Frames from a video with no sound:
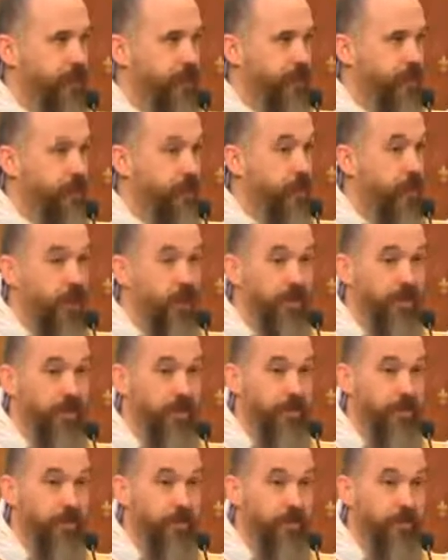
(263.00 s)
to talk
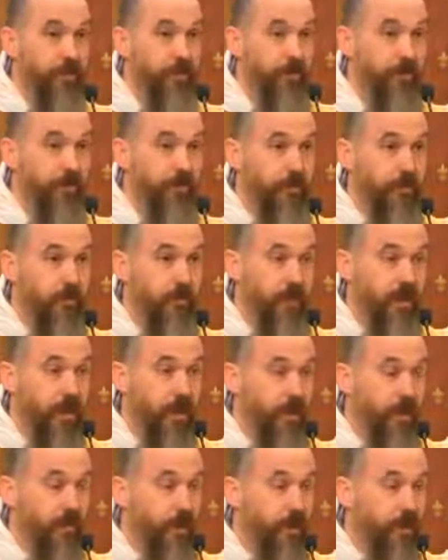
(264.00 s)
to Him to
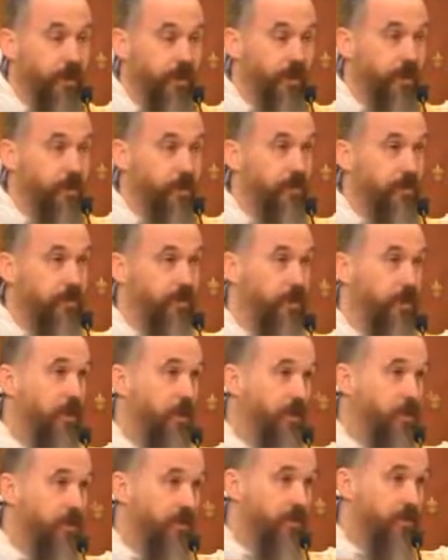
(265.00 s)
tell him our needs, to
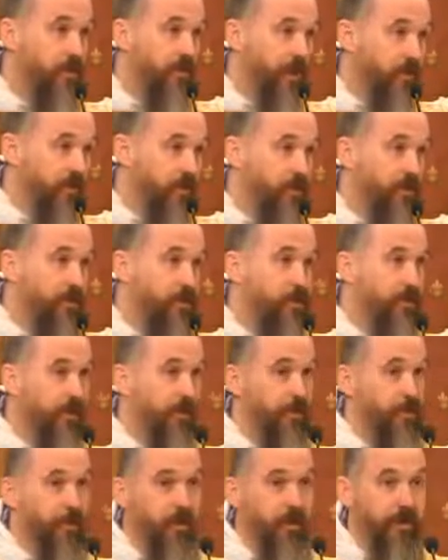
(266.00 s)
tell him our troubles, to
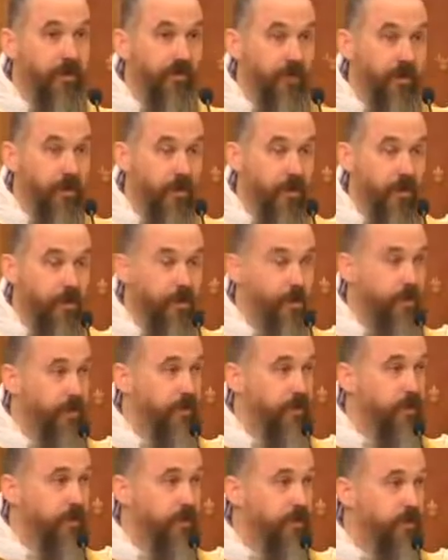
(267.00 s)
tell him our
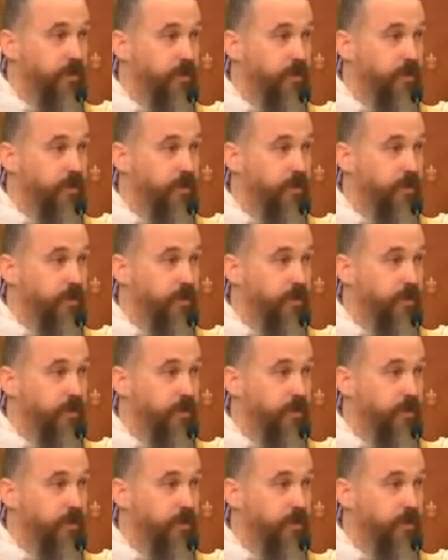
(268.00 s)
difficulties.